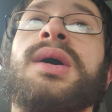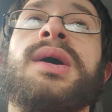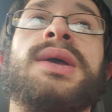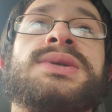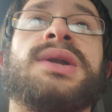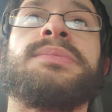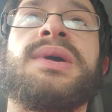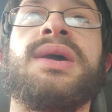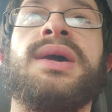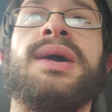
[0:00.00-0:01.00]
it's gonna
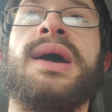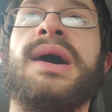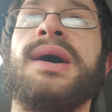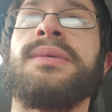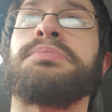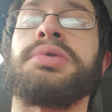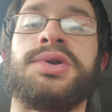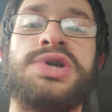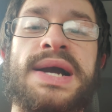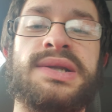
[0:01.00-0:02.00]
be
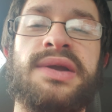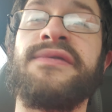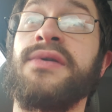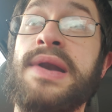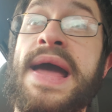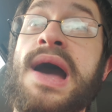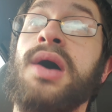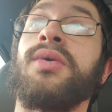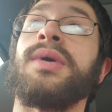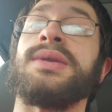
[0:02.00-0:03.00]
projected for
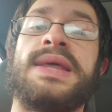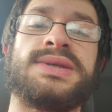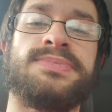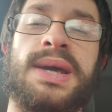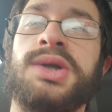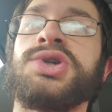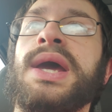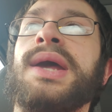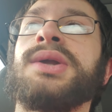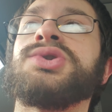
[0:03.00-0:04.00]
now, and this may
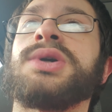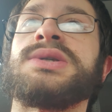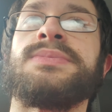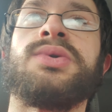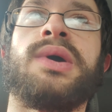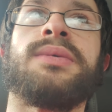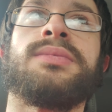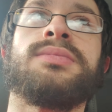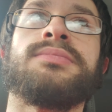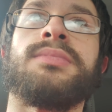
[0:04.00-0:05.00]
change because I'm
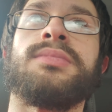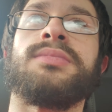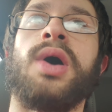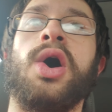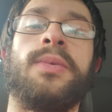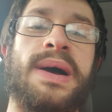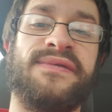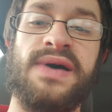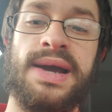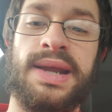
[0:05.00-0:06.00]
doing all my
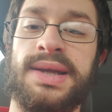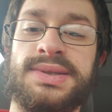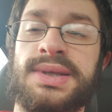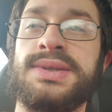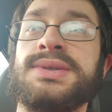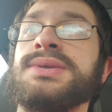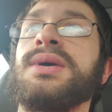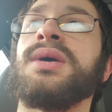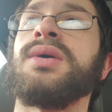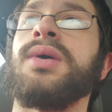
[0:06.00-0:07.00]
finances
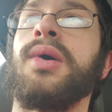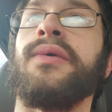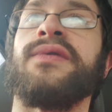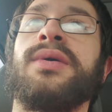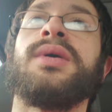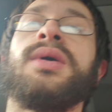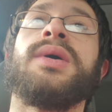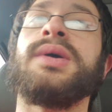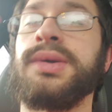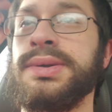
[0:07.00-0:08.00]
over,
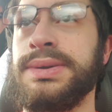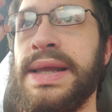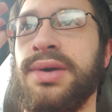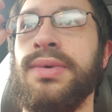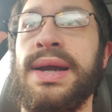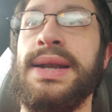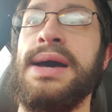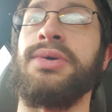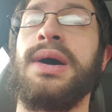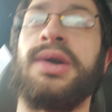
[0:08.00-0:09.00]
like written
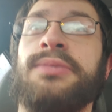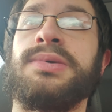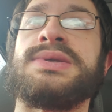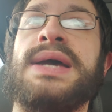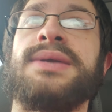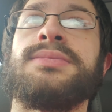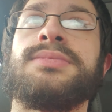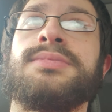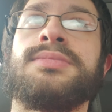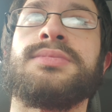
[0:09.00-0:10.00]
out 100%
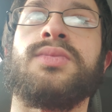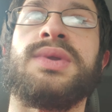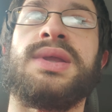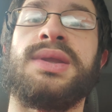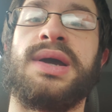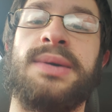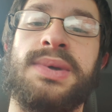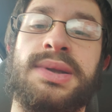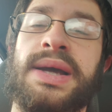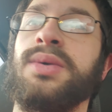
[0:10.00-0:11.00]
within the
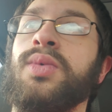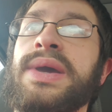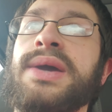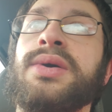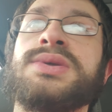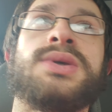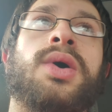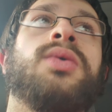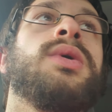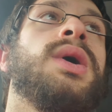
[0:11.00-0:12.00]
coming like a week or so.